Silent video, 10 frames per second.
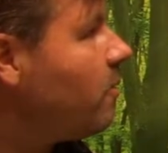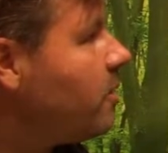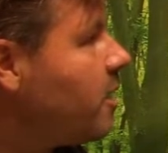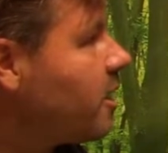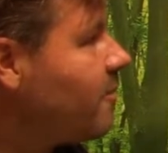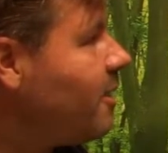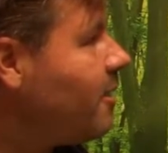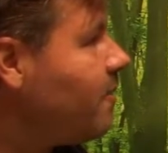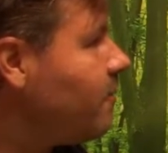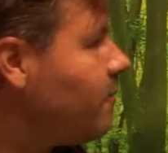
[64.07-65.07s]
talked
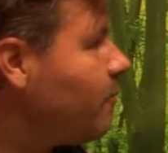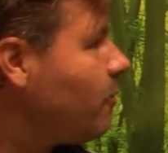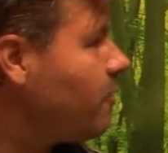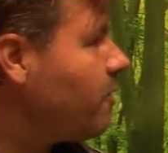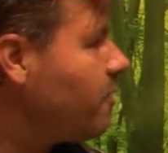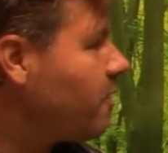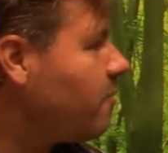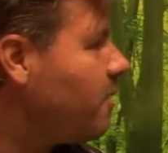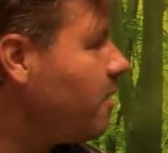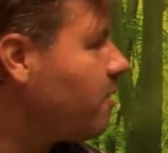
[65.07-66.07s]
about more than 6
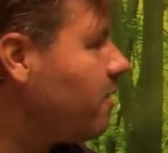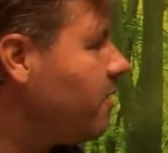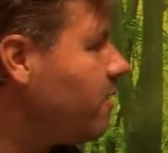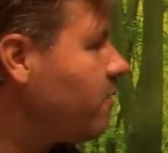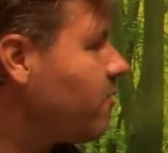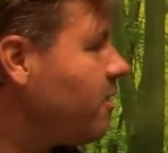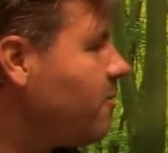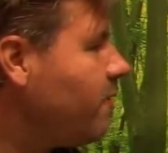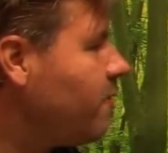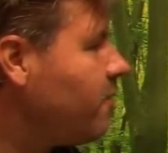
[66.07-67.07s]
months, and these are some
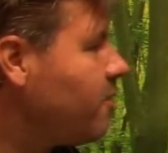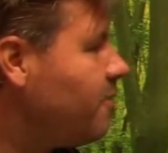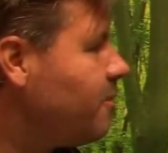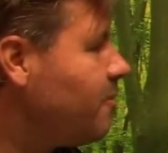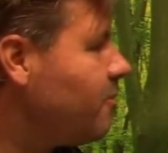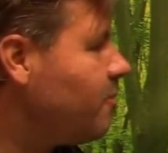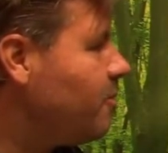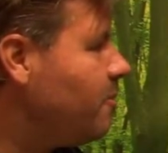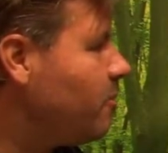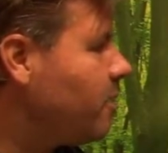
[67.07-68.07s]
of the symptoms that
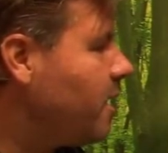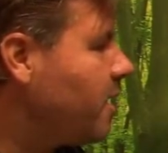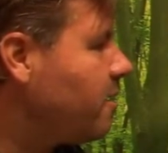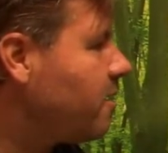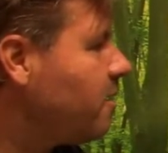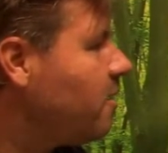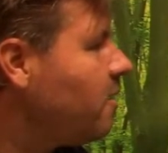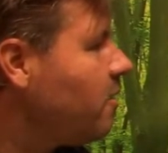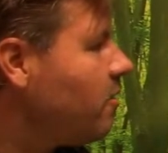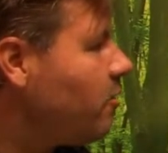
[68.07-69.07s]
people get.
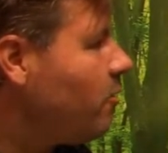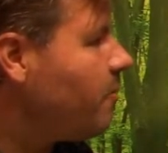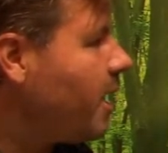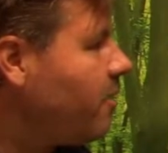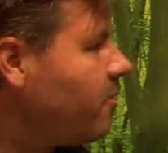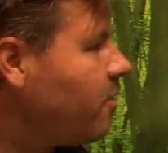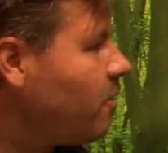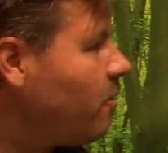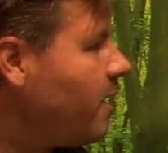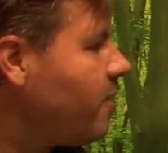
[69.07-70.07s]
So pounding
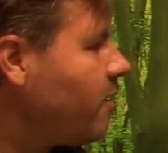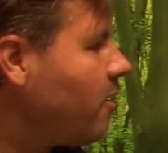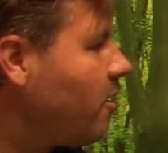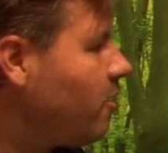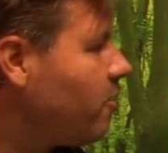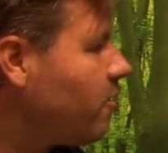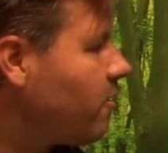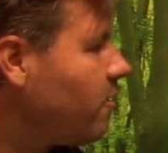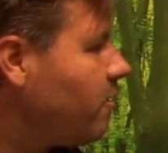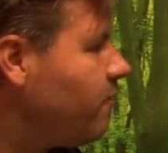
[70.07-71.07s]
or racing hearts,
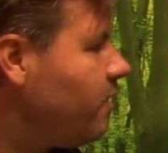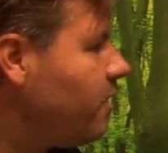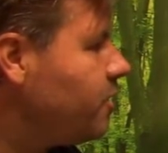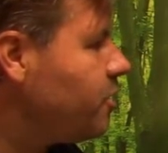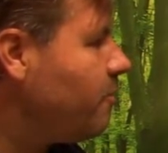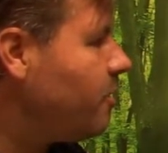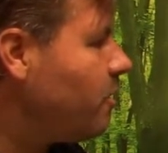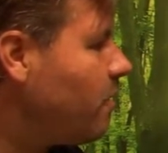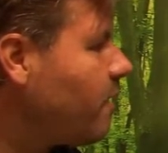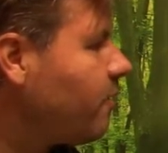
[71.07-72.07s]
feeling jumpy or
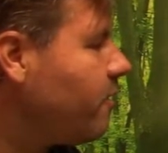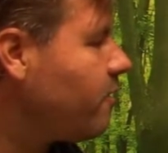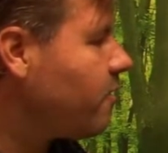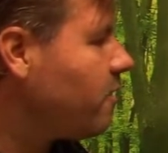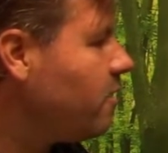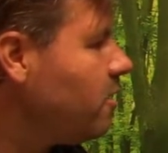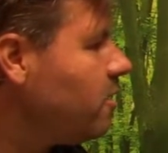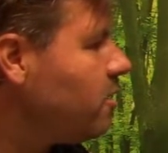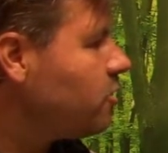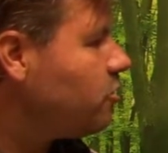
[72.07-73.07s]
restless,
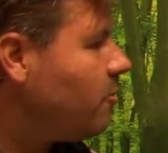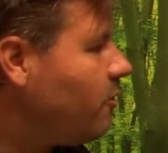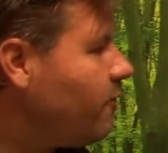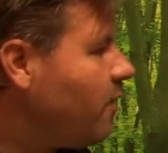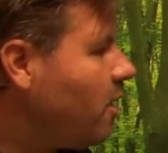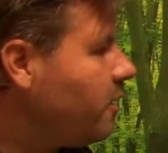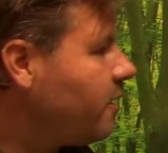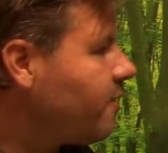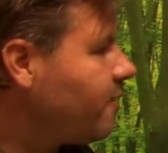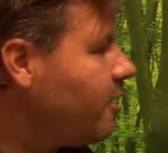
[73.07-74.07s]
trouble falling
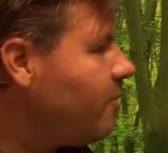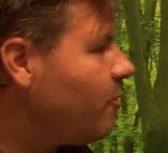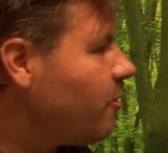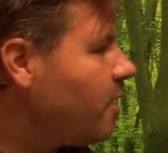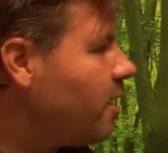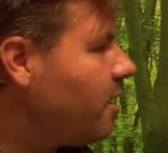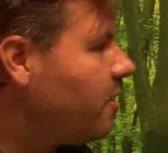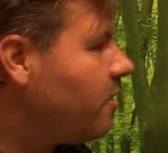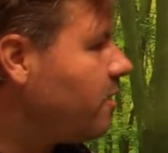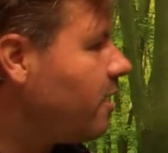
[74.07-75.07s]
asleep or getting
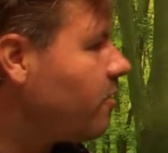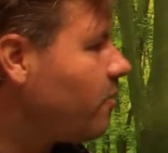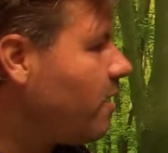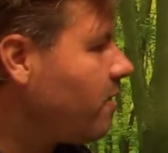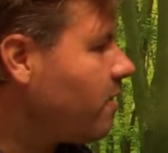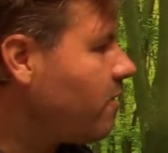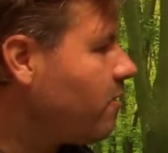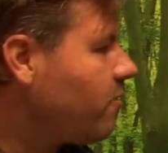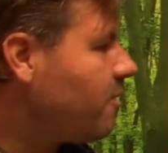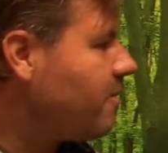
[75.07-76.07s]
good night's rest.
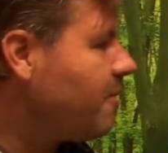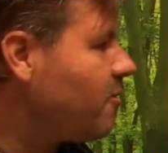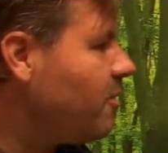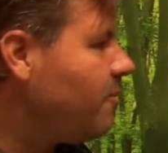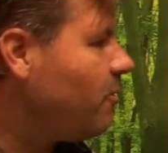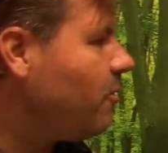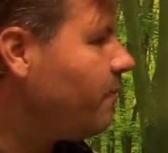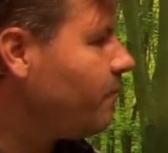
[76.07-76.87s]
So sometimes people,